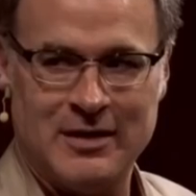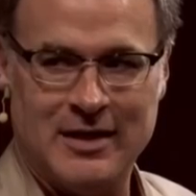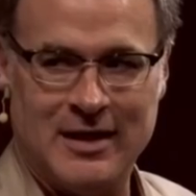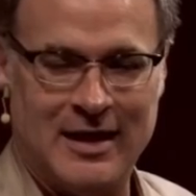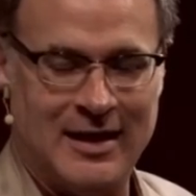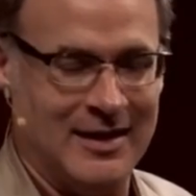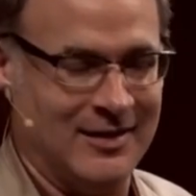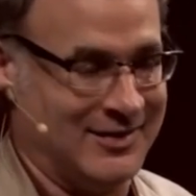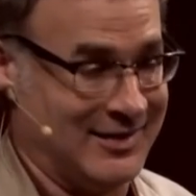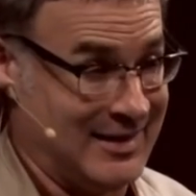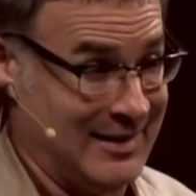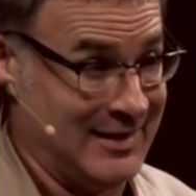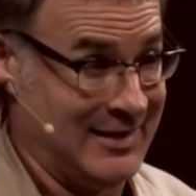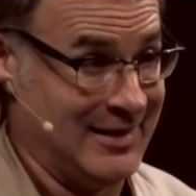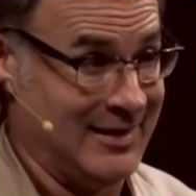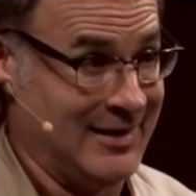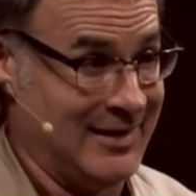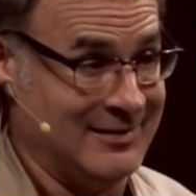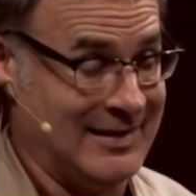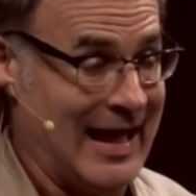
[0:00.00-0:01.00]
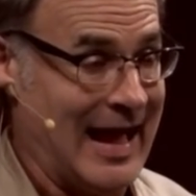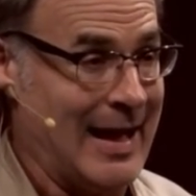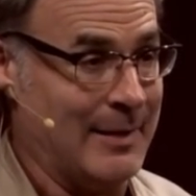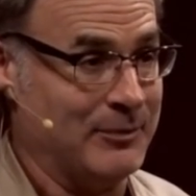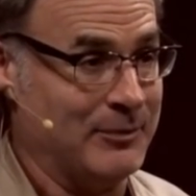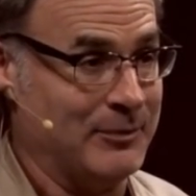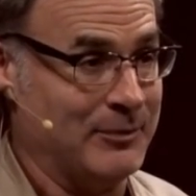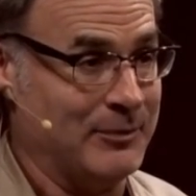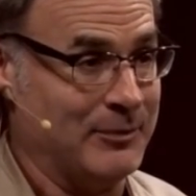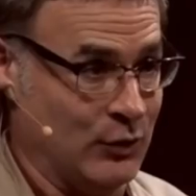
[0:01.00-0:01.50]
and it's going to
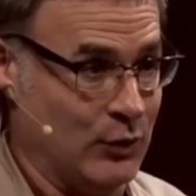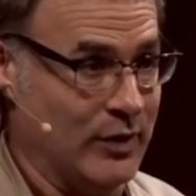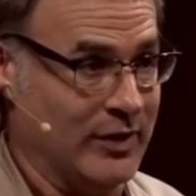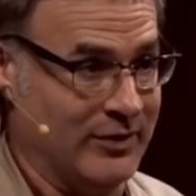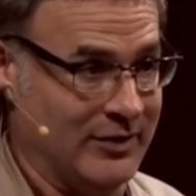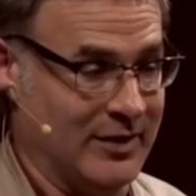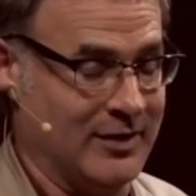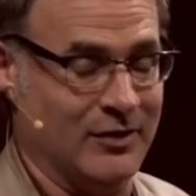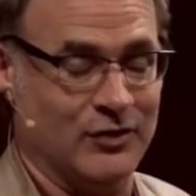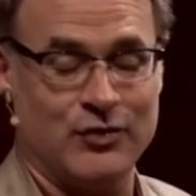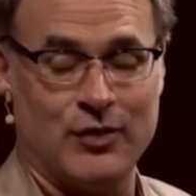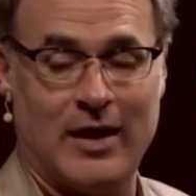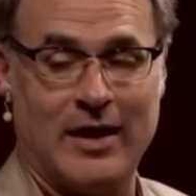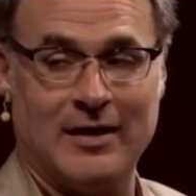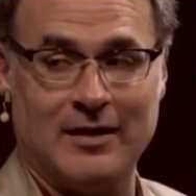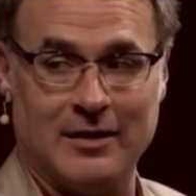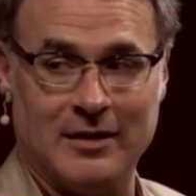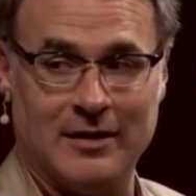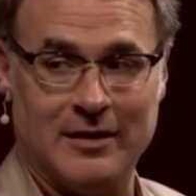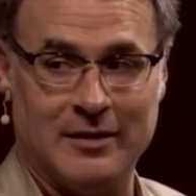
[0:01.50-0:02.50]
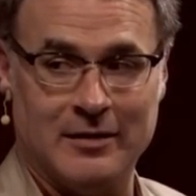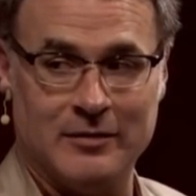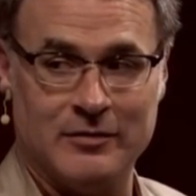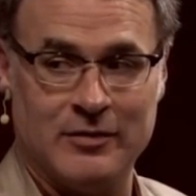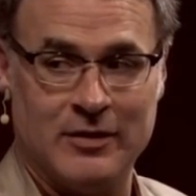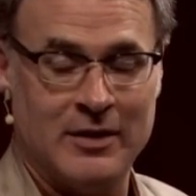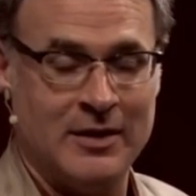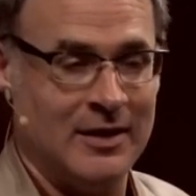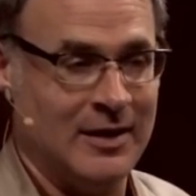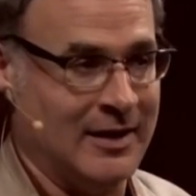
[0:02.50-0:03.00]
adapt, and it's always going to try to live.
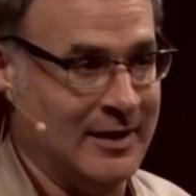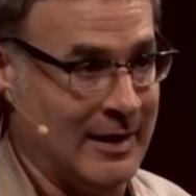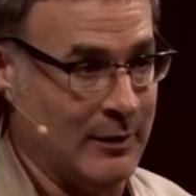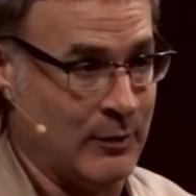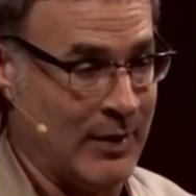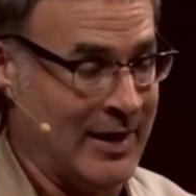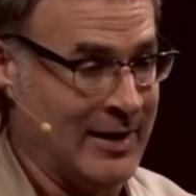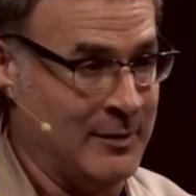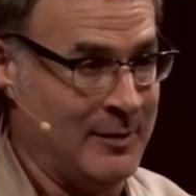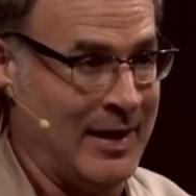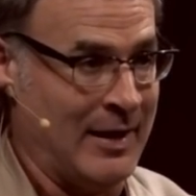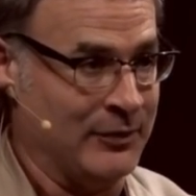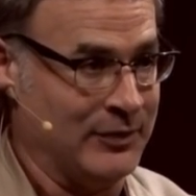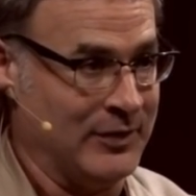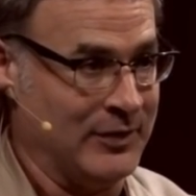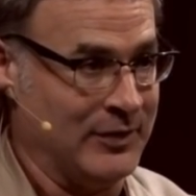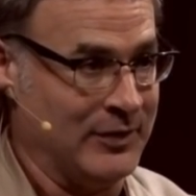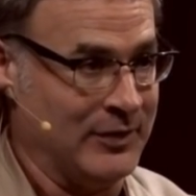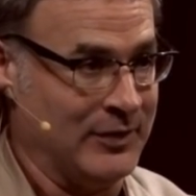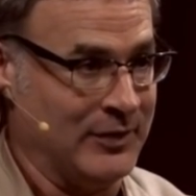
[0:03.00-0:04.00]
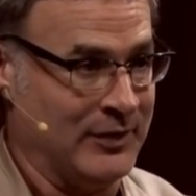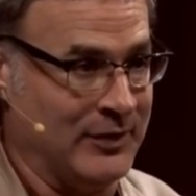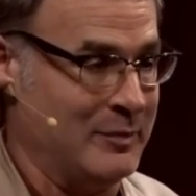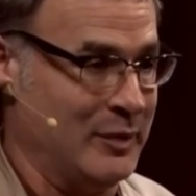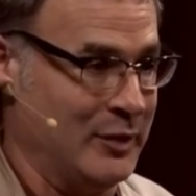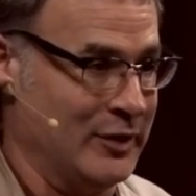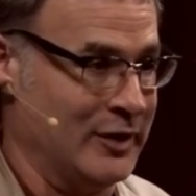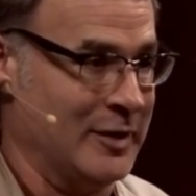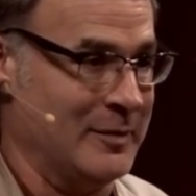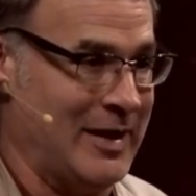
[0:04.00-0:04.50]
And I write about this in my
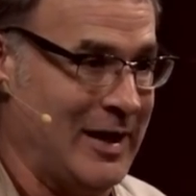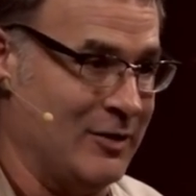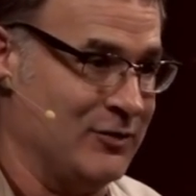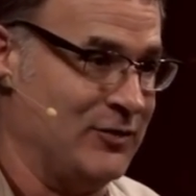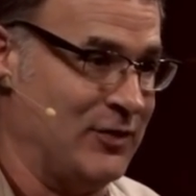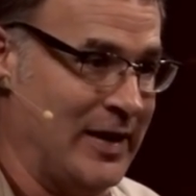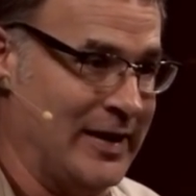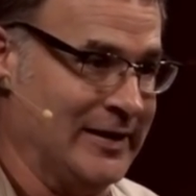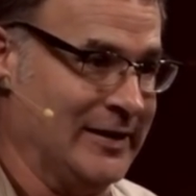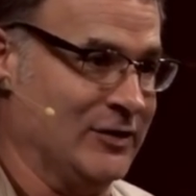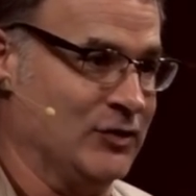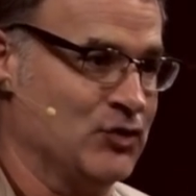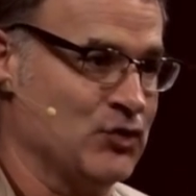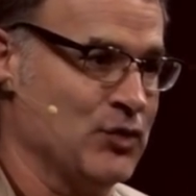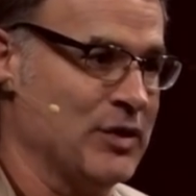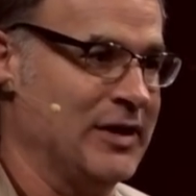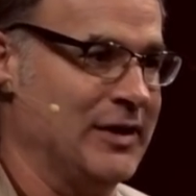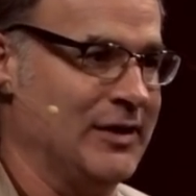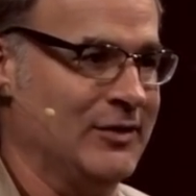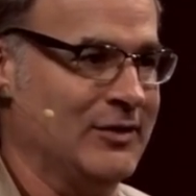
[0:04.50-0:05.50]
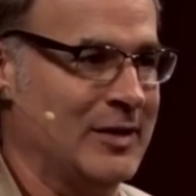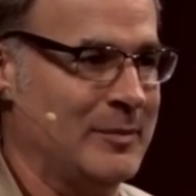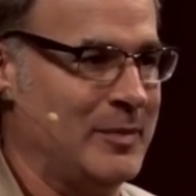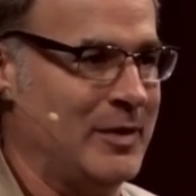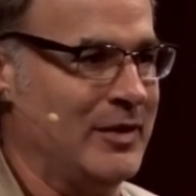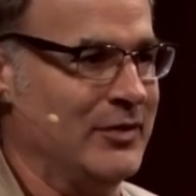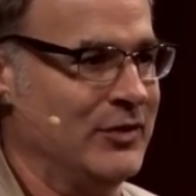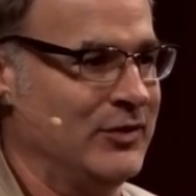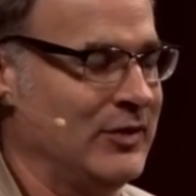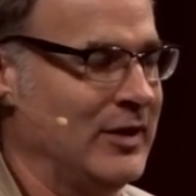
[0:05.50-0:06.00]
book about finding trees up
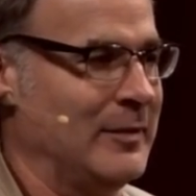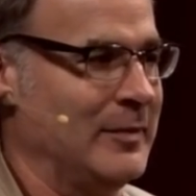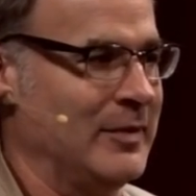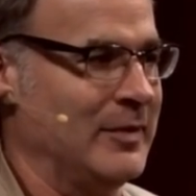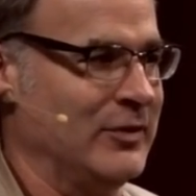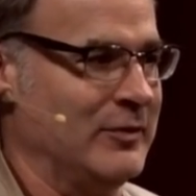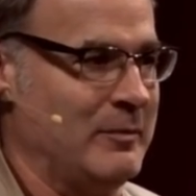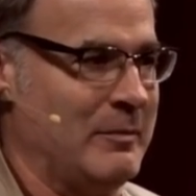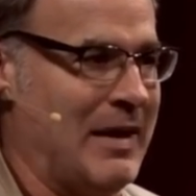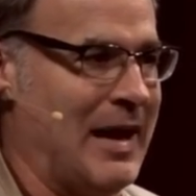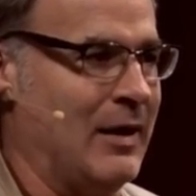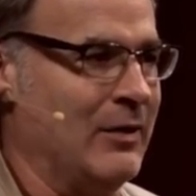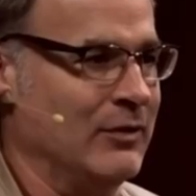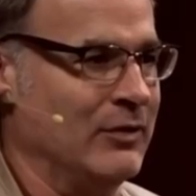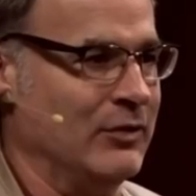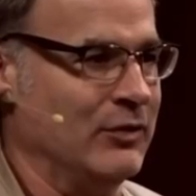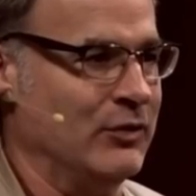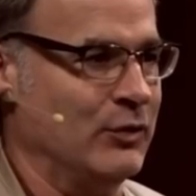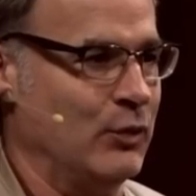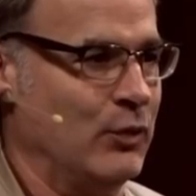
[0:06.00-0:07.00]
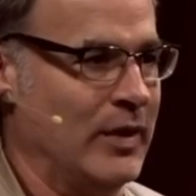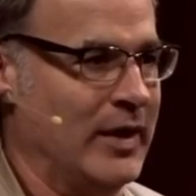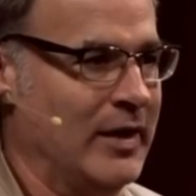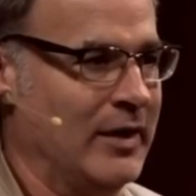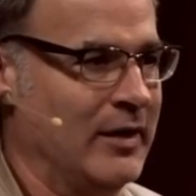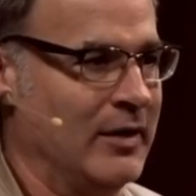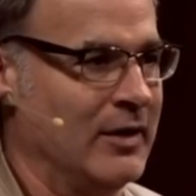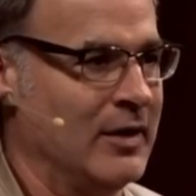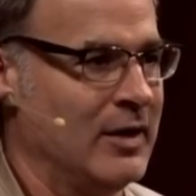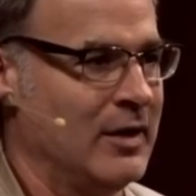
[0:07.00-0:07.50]
on summits of mountains
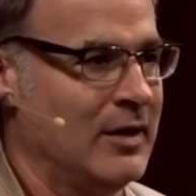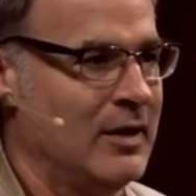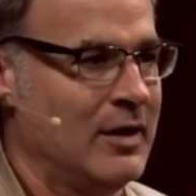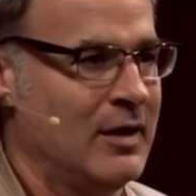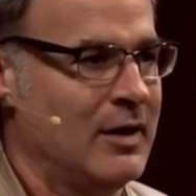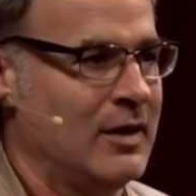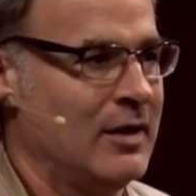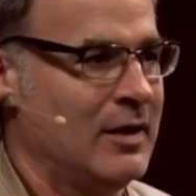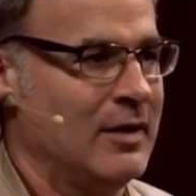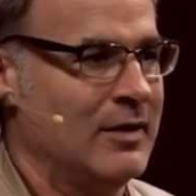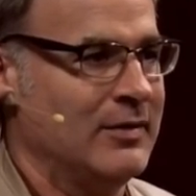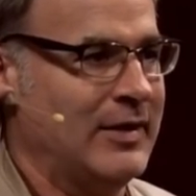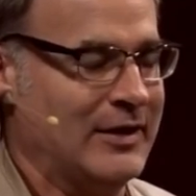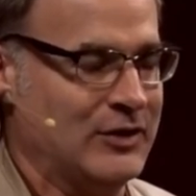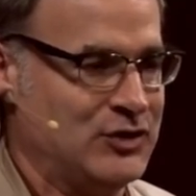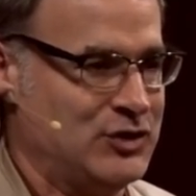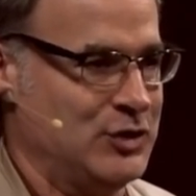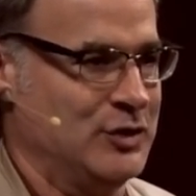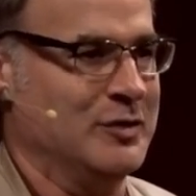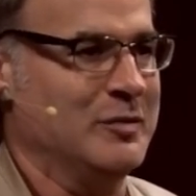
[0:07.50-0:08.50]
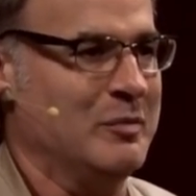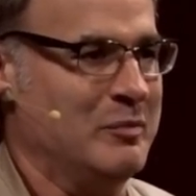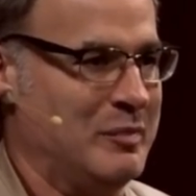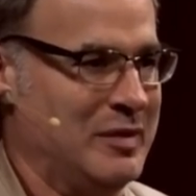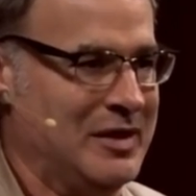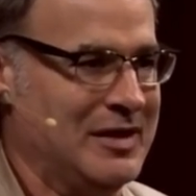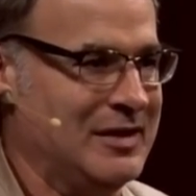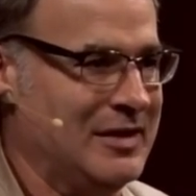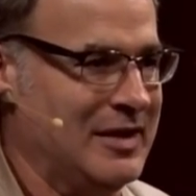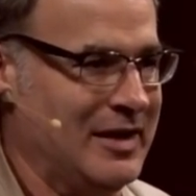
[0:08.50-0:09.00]
where they shouldn't
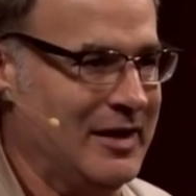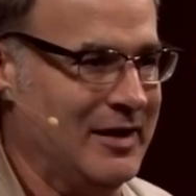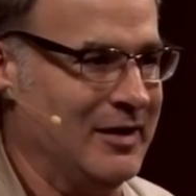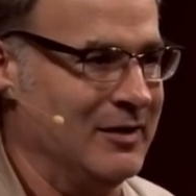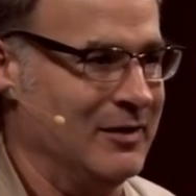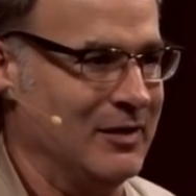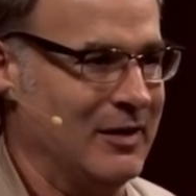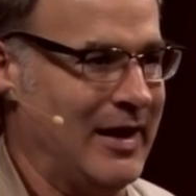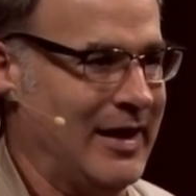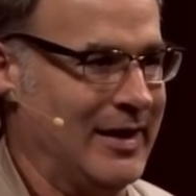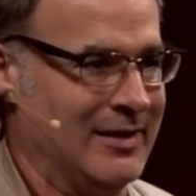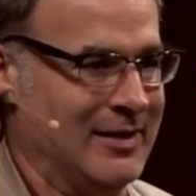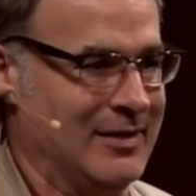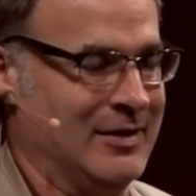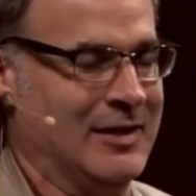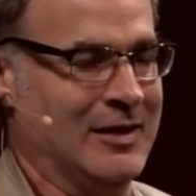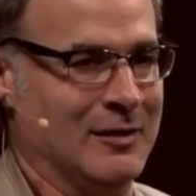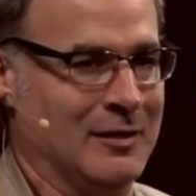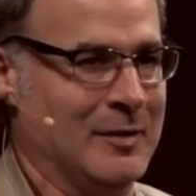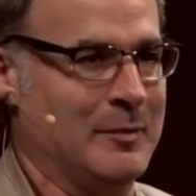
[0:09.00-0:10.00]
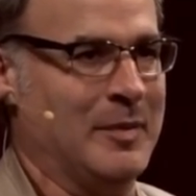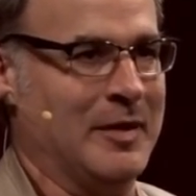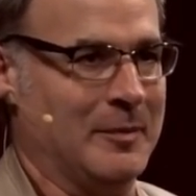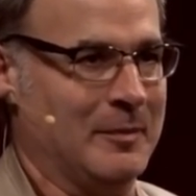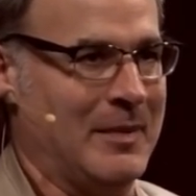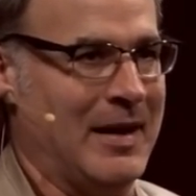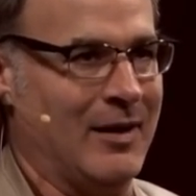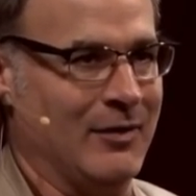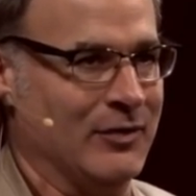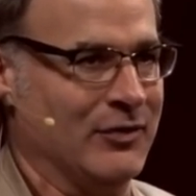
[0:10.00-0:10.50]
be there. Like in the Olympic
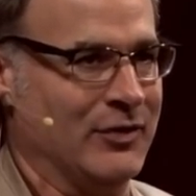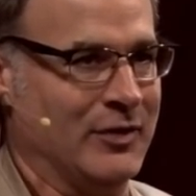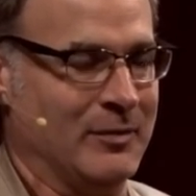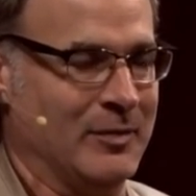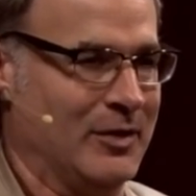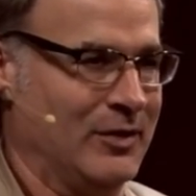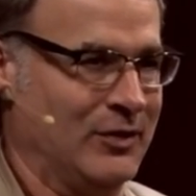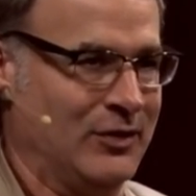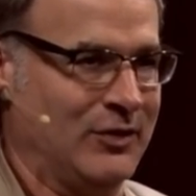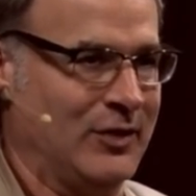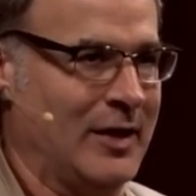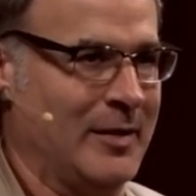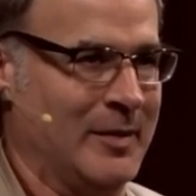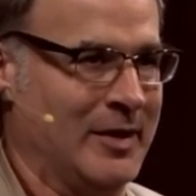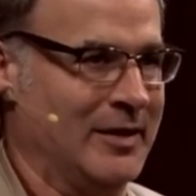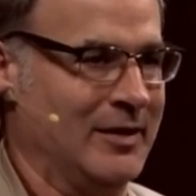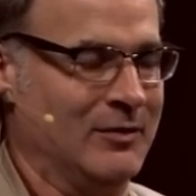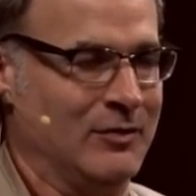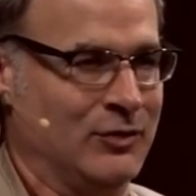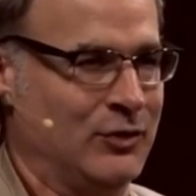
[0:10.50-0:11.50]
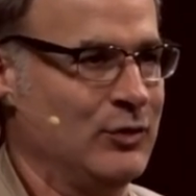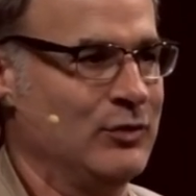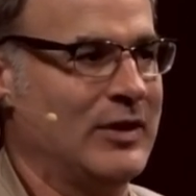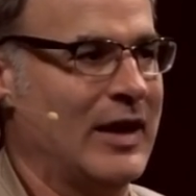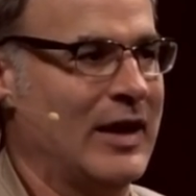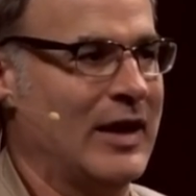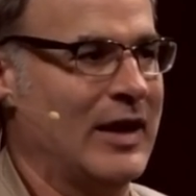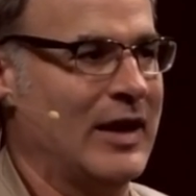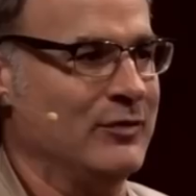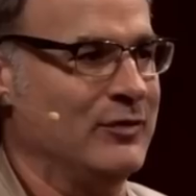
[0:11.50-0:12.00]
mountains in the summit,
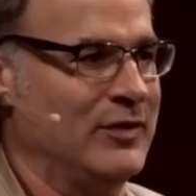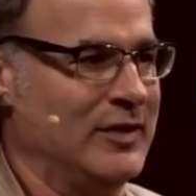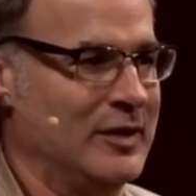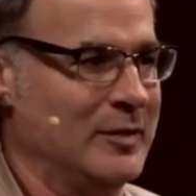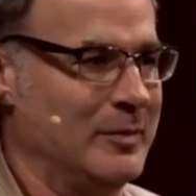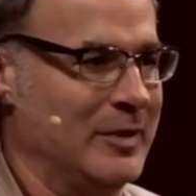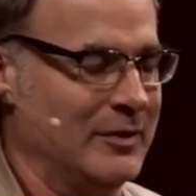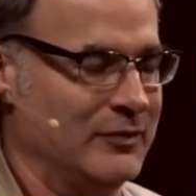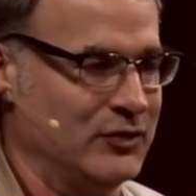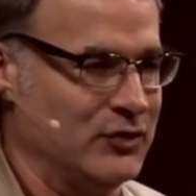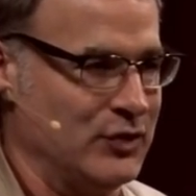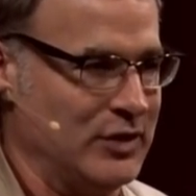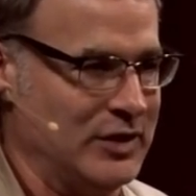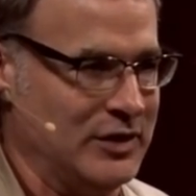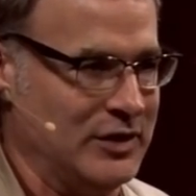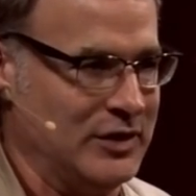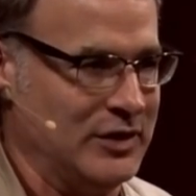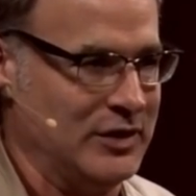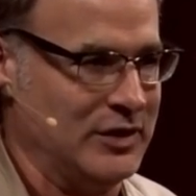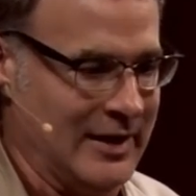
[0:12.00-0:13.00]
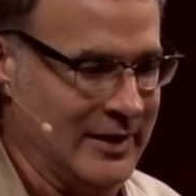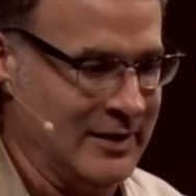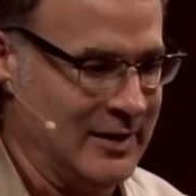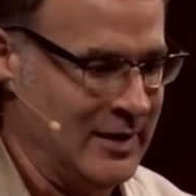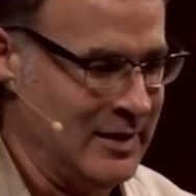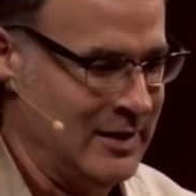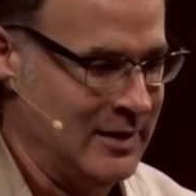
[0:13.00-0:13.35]
2,000 feet above tree line,